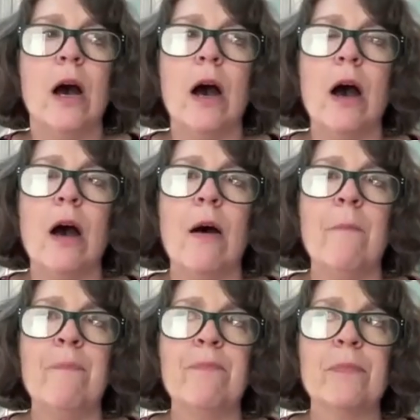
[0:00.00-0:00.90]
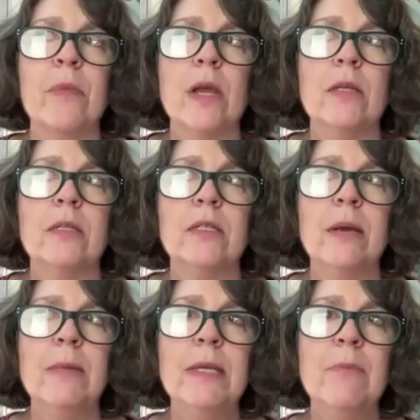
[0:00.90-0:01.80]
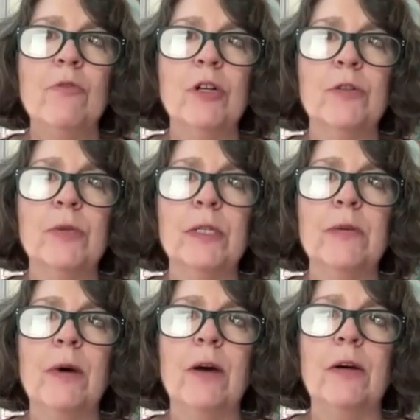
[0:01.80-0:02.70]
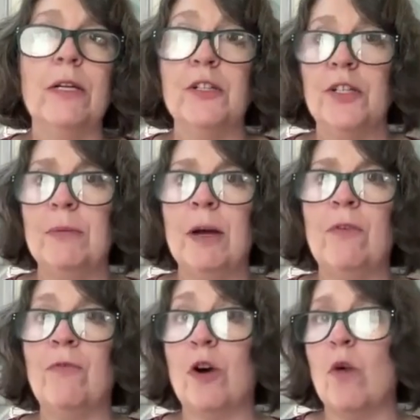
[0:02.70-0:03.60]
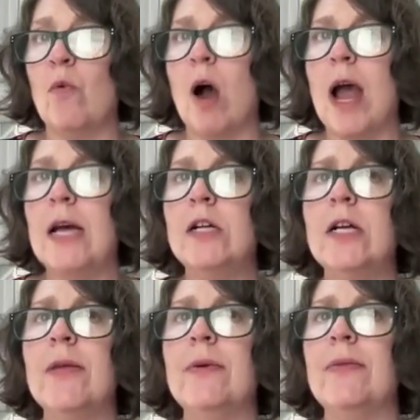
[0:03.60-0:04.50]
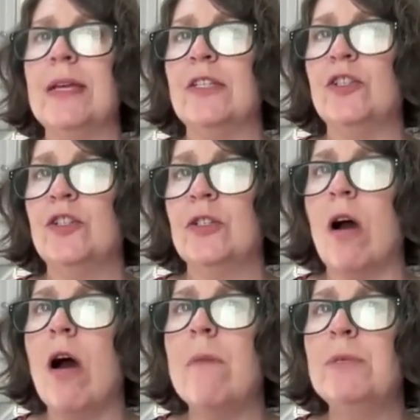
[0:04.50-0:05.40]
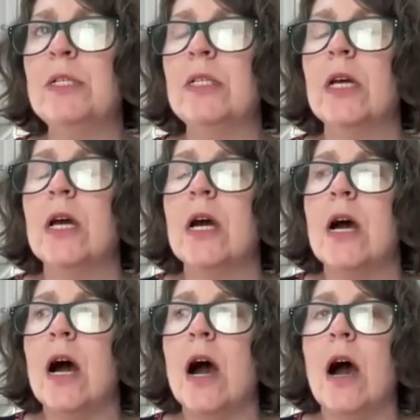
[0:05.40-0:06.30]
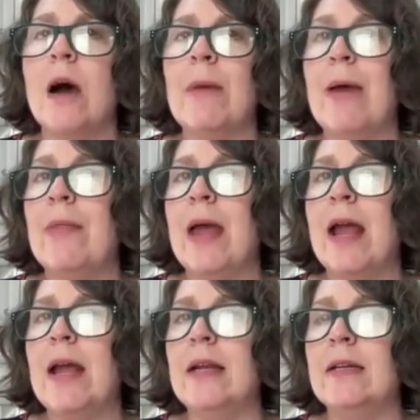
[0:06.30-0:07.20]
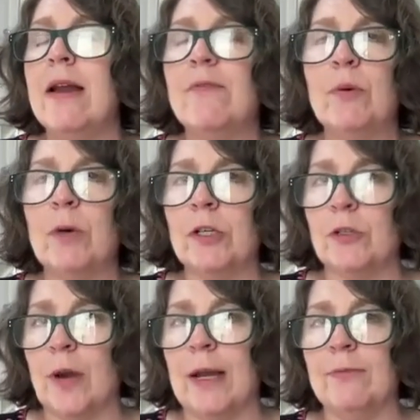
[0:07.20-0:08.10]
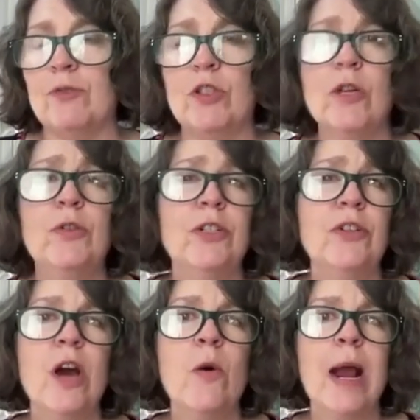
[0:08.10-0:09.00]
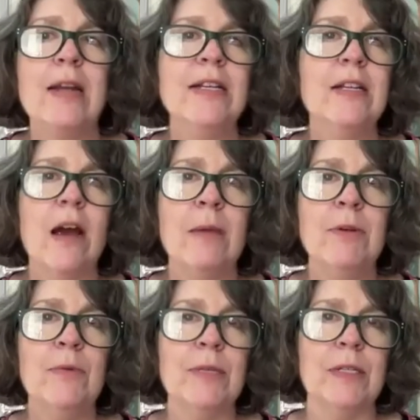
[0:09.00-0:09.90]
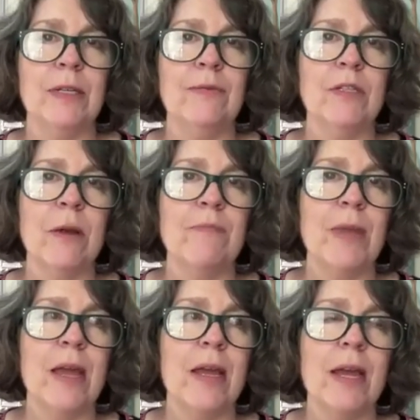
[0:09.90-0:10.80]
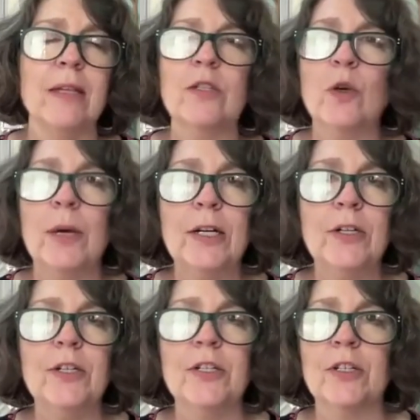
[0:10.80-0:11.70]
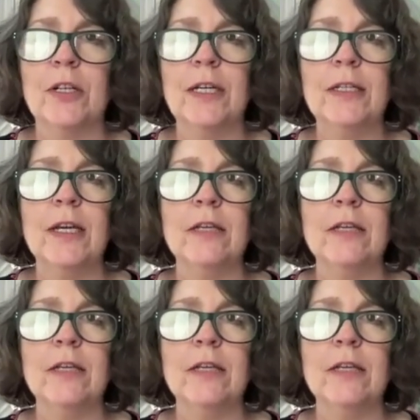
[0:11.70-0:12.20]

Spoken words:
Some of them worked really well in Gmail for a while and then they stopped and they never worked great. So just know anytime you receive something, it's quicker to just click the